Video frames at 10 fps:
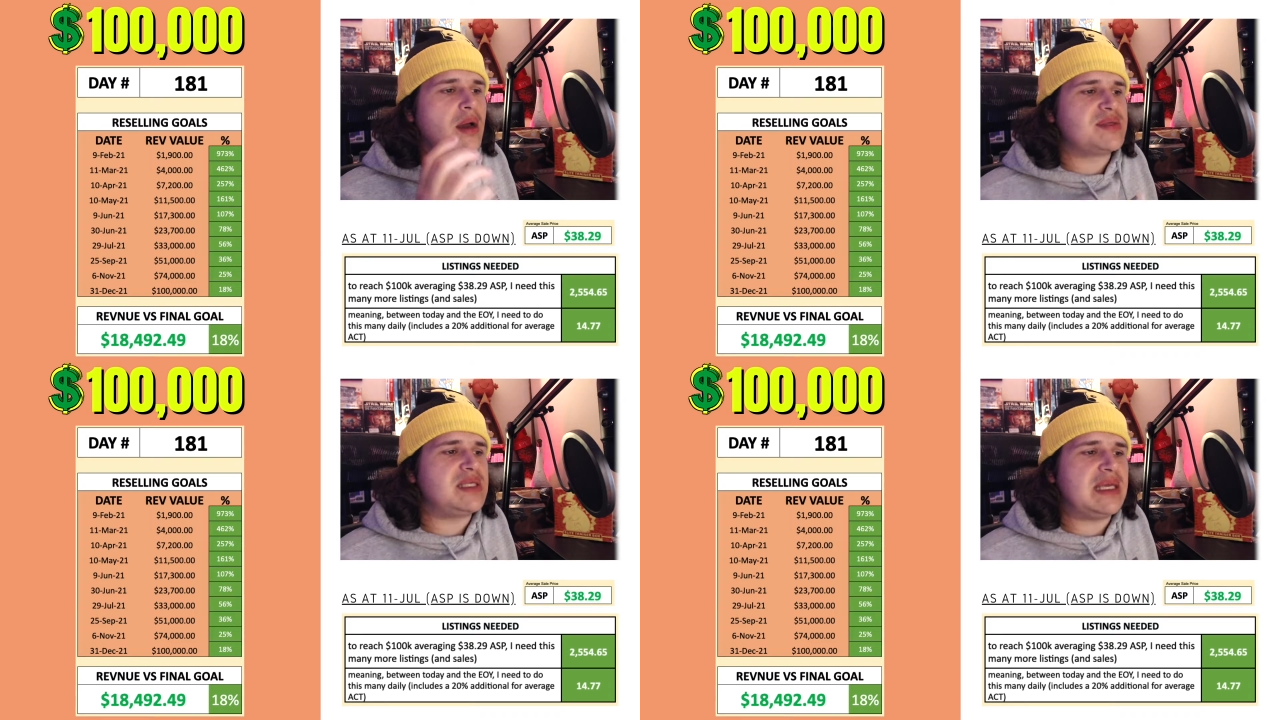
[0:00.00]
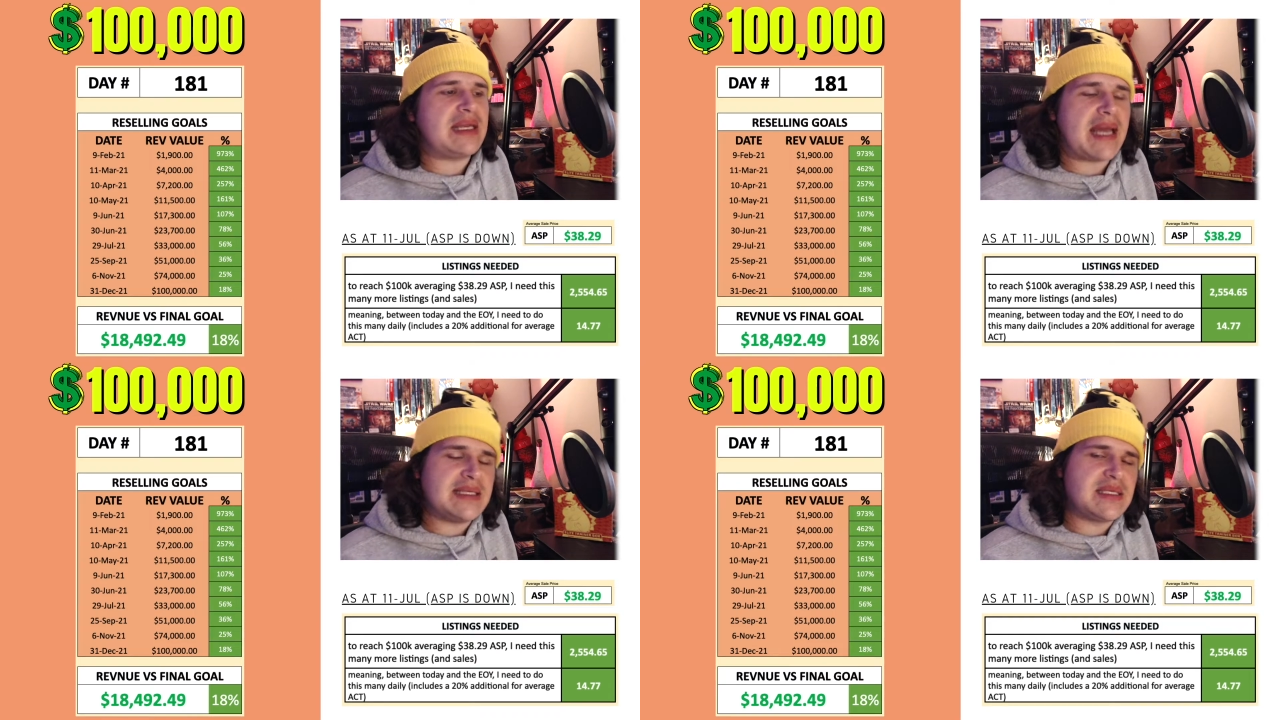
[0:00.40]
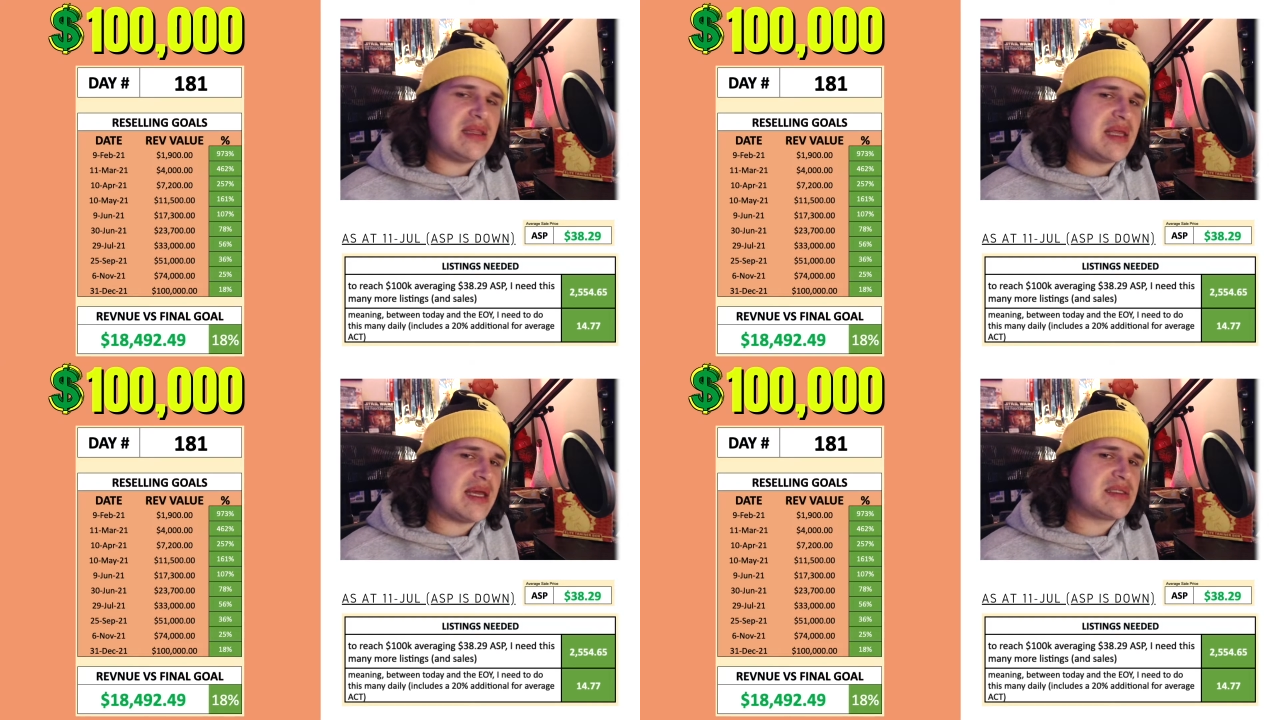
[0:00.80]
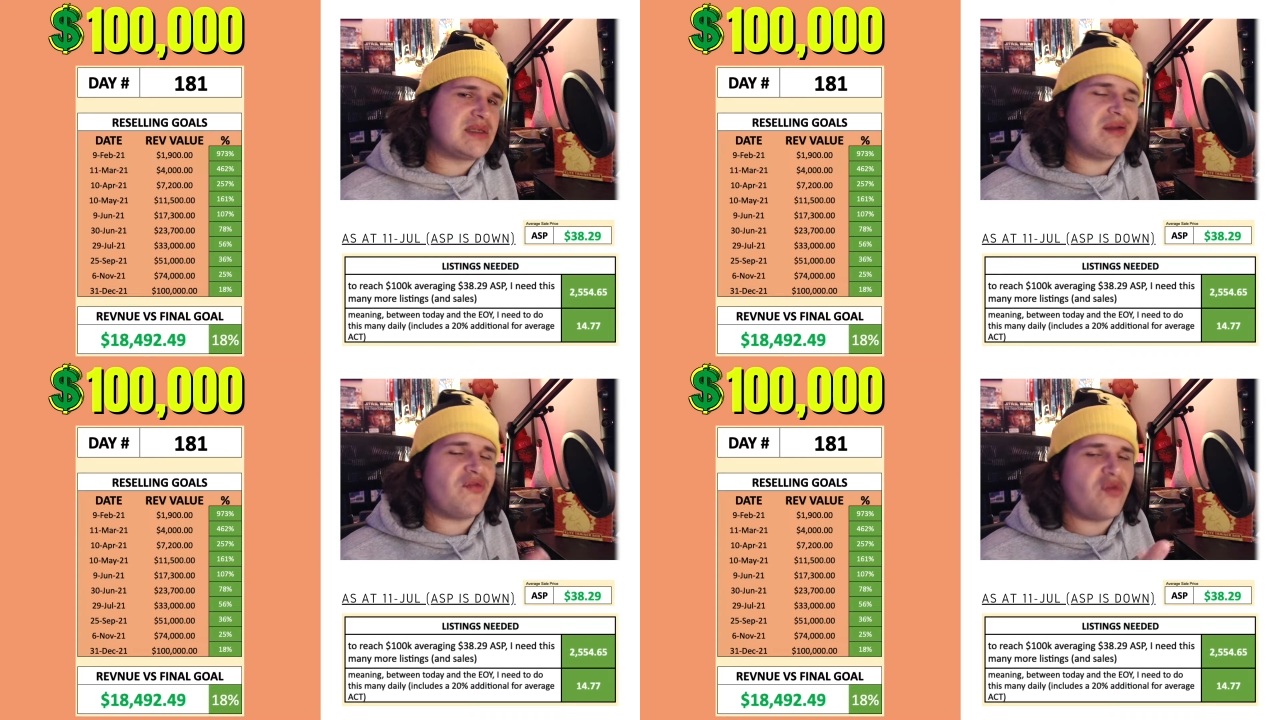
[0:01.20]
I'm sitting at
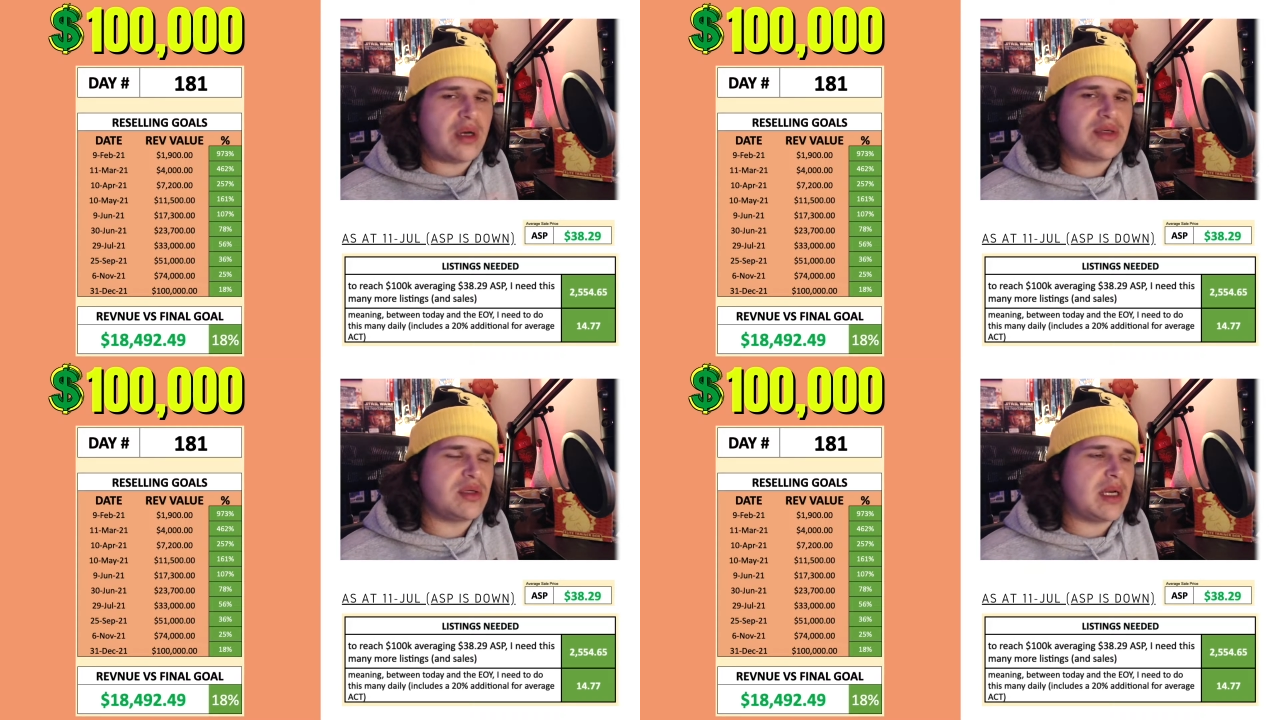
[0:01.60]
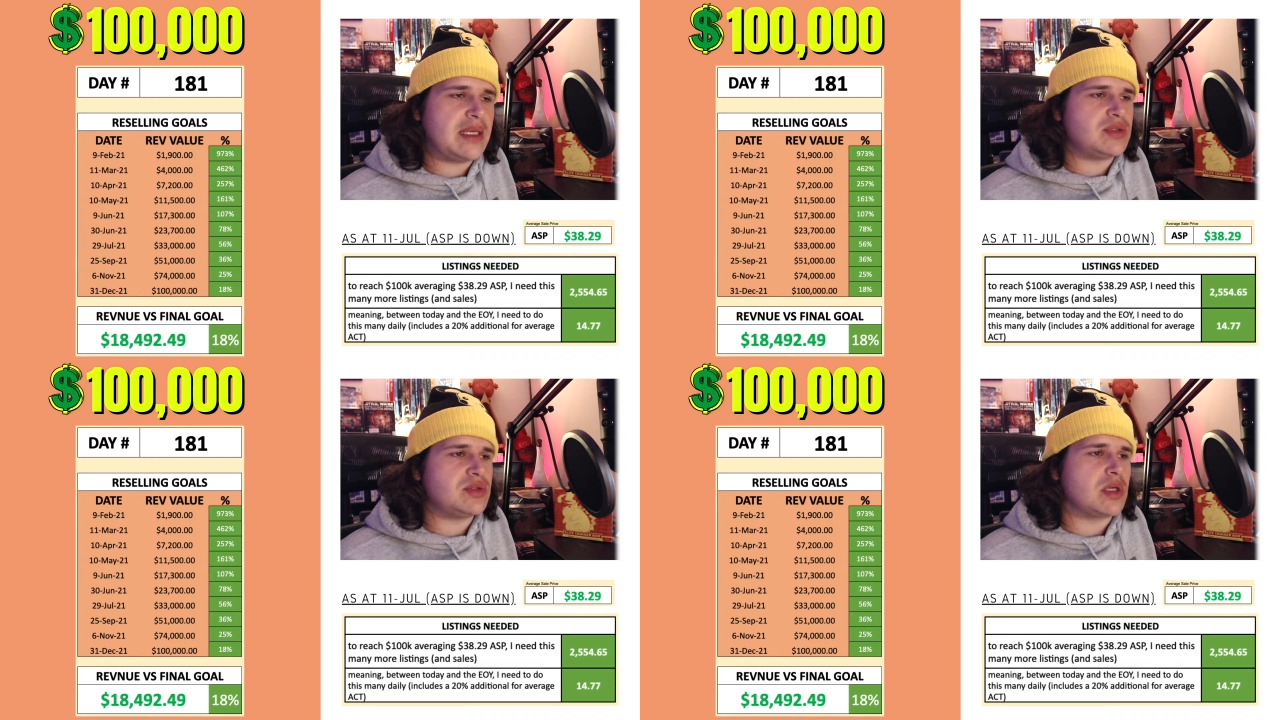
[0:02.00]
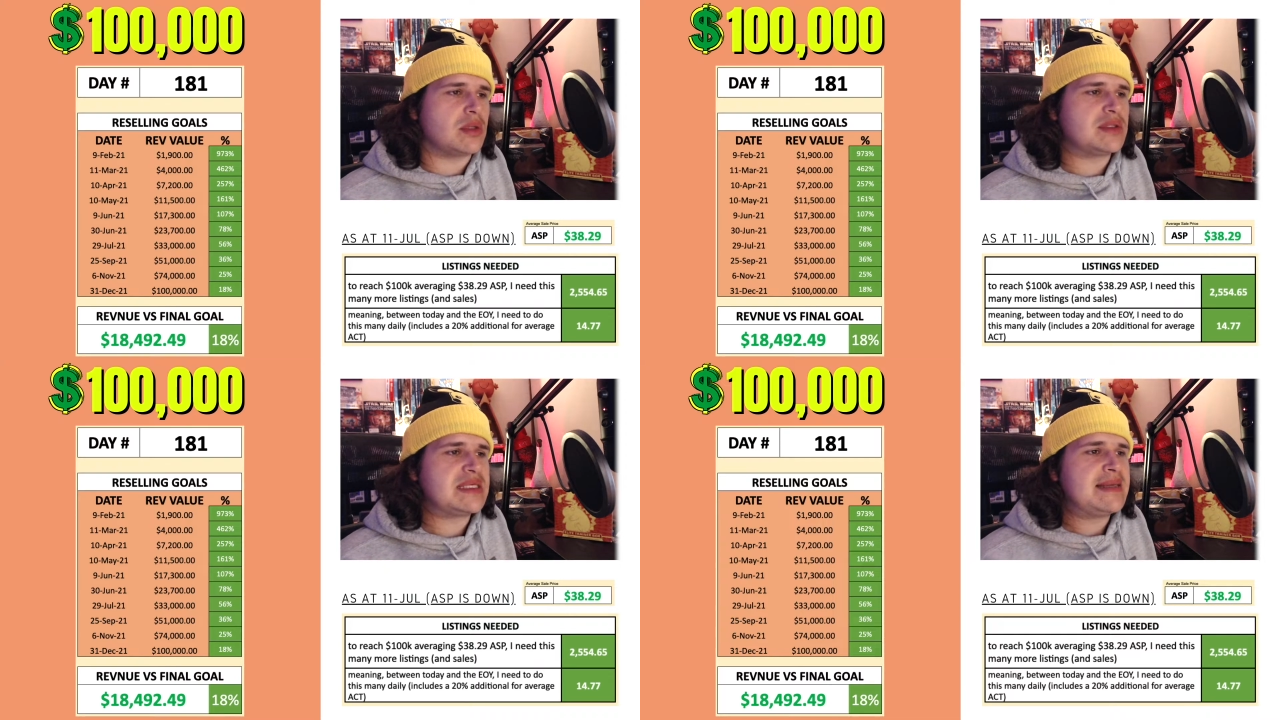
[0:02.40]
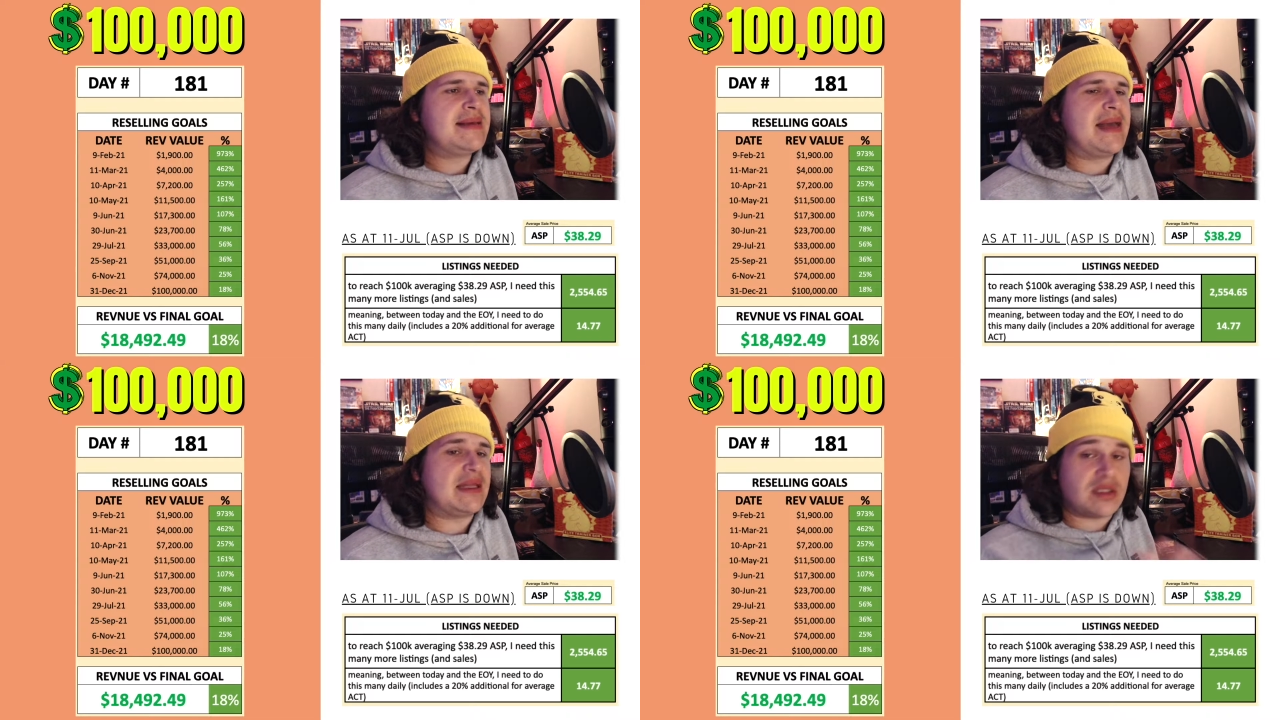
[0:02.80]
$18,492
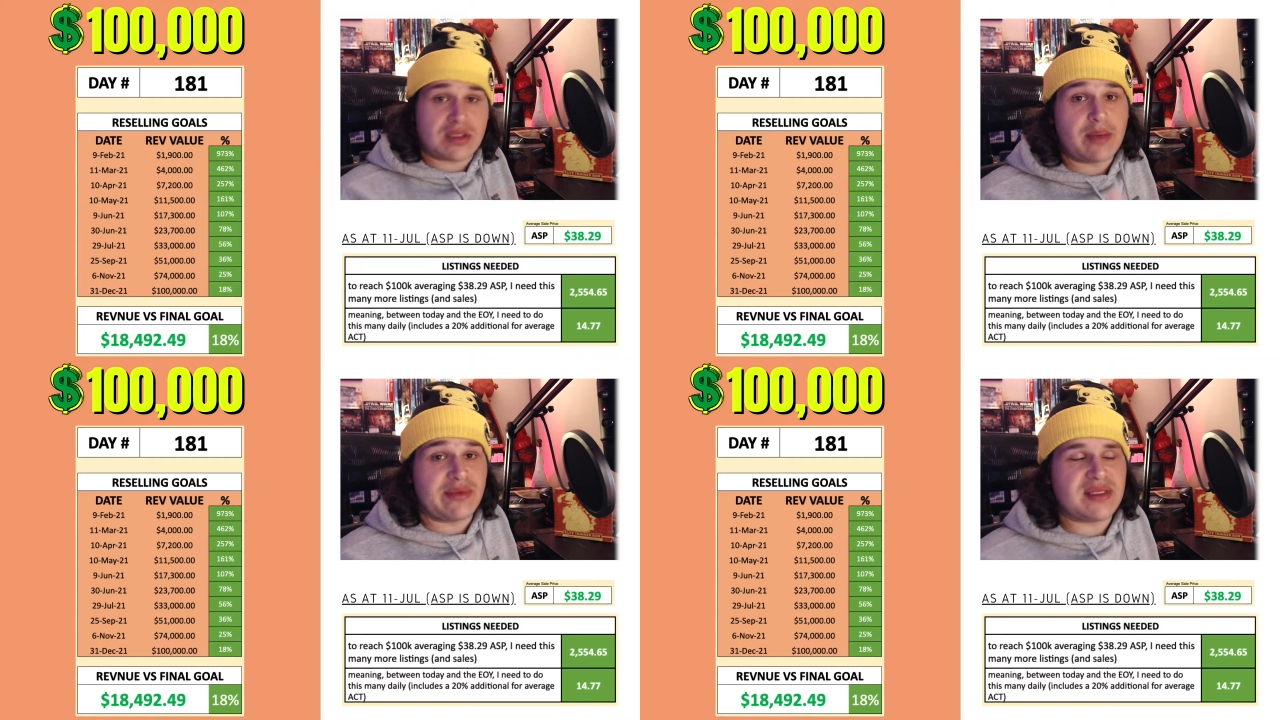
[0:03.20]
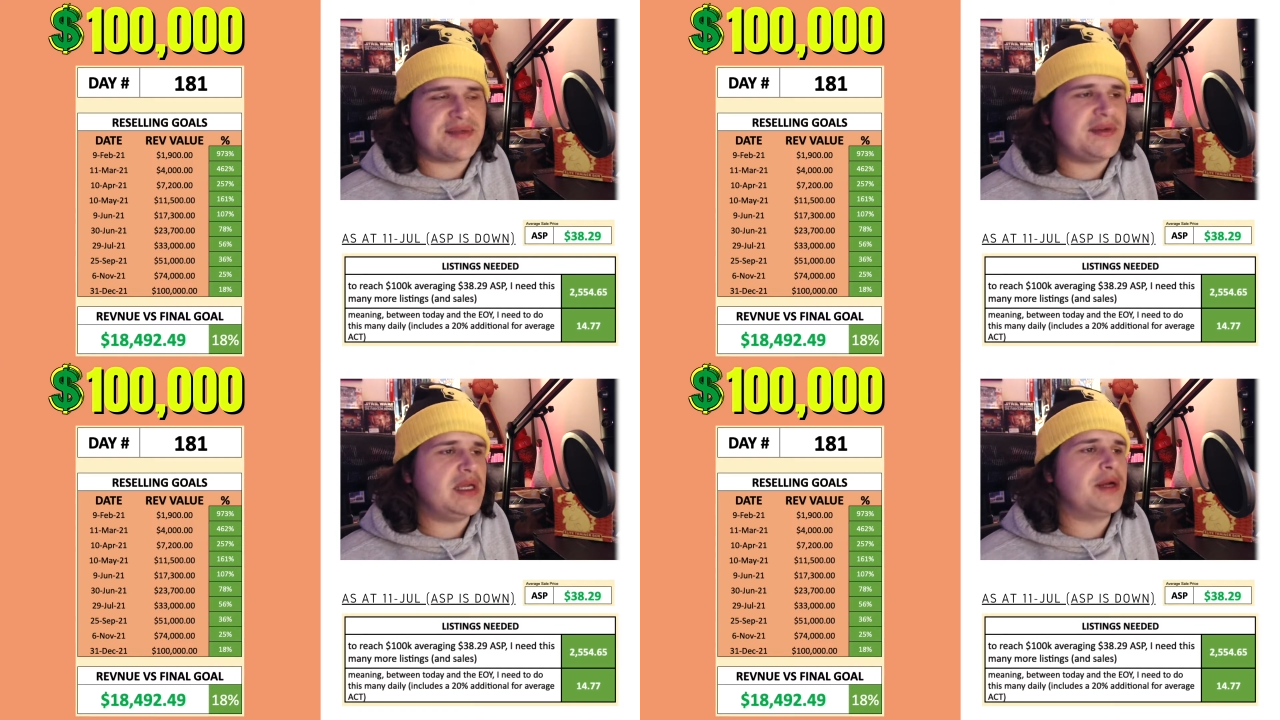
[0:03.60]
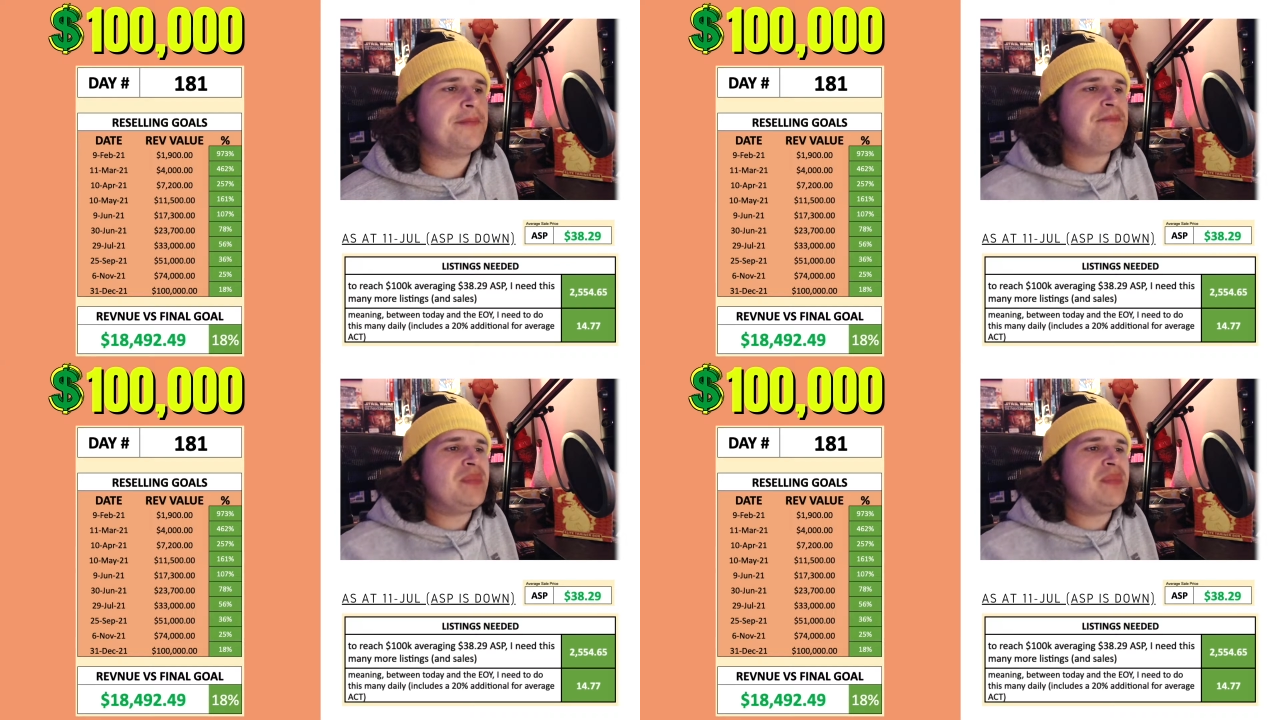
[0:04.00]
at the time of this video.